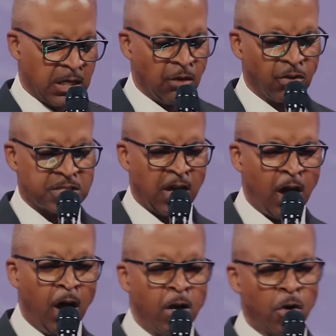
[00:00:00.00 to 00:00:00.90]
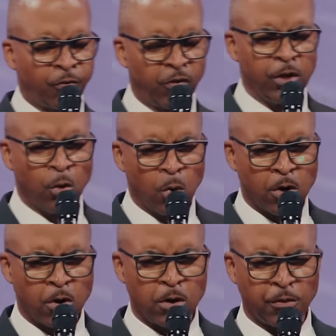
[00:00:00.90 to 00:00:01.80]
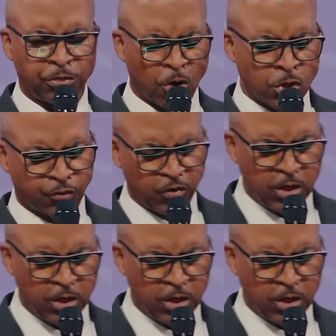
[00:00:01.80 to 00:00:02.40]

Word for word: Give us a hunger for your word, a thirst for